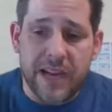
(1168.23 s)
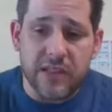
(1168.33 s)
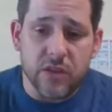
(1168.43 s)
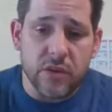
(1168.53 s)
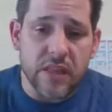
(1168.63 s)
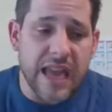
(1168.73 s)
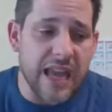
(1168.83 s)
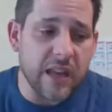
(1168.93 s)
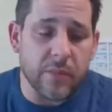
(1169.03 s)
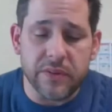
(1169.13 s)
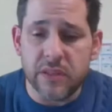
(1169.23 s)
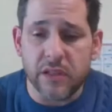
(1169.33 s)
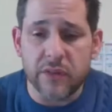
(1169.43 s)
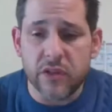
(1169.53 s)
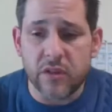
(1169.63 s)
by doing that, it will be
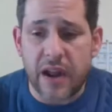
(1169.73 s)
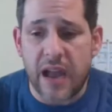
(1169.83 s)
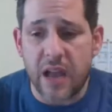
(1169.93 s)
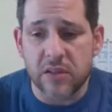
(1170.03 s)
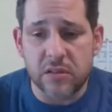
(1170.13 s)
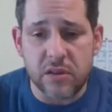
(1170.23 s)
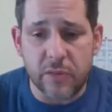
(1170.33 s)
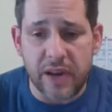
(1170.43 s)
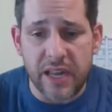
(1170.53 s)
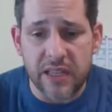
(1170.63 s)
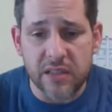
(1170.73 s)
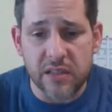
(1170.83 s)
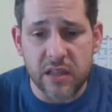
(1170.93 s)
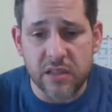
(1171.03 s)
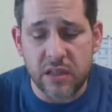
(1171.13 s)
delivered to their house. Nobody
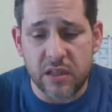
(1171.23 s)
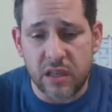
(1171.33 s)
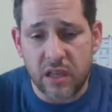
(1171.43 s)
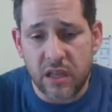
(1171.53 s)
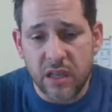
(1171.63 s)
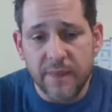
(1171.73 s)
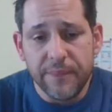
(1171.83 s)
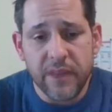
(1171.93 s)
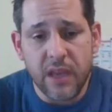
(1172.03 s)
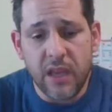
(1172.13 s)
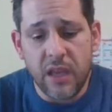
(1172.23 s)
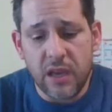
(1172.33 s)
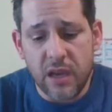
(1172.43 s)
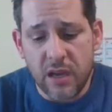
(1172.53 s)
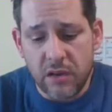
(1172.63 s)
has to touch anything,
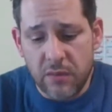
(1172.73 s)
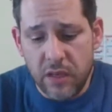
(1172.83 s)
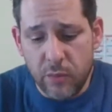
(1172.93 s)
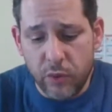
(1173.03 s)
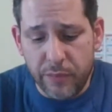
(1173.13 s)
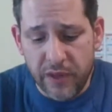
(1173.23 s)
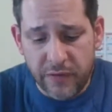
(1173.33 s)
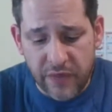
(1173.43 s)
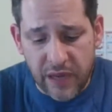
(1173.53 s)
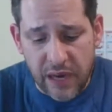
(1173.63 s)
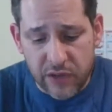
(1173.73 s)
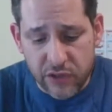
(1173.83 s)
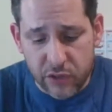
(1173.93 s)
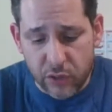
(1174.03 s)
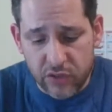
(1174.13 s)
and it will benefit our
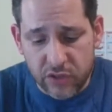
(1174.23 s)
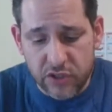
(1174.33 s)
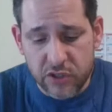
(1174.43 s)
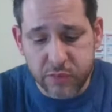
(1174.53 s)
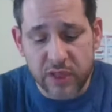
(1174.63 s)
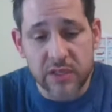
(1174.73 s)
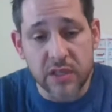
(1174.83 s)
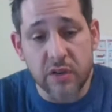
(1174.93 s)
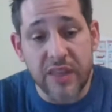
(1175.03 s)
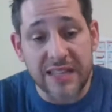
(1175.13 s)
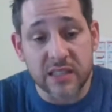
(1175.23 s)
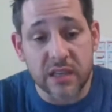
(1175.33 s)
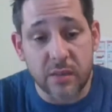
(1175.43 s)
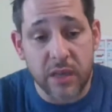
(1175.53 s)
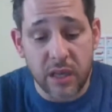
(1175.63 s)
school. So just please know that's
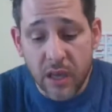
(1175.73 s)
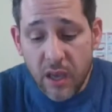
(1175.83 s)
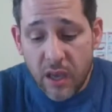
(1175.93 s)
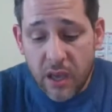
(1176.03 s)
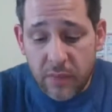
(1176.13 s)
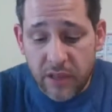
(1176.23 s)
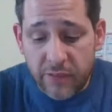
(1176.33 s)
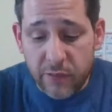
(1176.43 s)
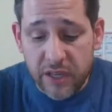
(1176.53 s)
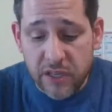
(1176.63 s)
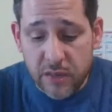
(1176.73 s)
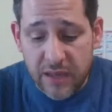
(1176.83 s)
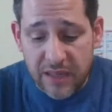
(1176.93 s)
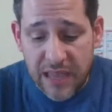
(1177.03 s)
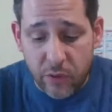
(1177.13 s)
coming. Information
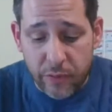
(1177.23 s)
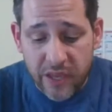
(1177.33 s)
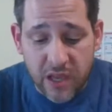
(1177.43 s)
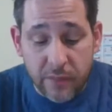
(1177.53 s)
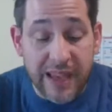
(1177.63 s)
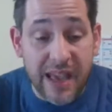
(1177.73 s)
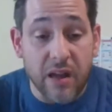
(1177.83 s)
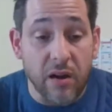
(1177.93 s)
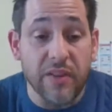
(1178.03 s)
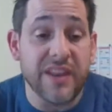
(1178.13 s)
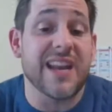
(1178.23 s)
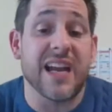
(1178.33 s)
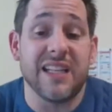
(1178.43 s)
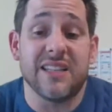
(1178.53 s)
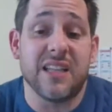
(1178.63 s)
about that will be coming out on the
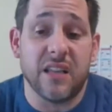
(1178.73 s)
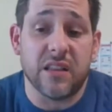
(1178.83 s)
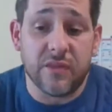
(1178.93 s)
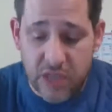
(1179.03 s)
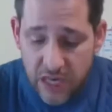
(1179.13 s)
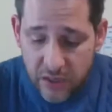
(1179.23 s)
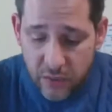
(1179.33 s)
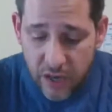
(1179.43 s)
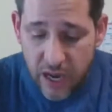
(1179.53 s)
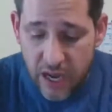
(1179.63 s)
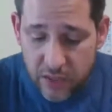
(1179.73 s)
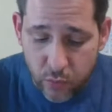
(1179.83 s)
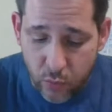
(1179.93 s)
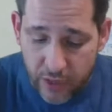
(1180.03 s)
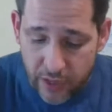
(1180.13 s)
19th of January
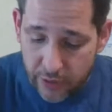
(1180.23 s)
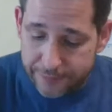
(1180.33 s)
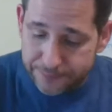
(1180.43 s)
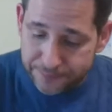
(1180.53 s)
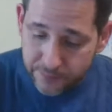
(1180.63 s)
as well.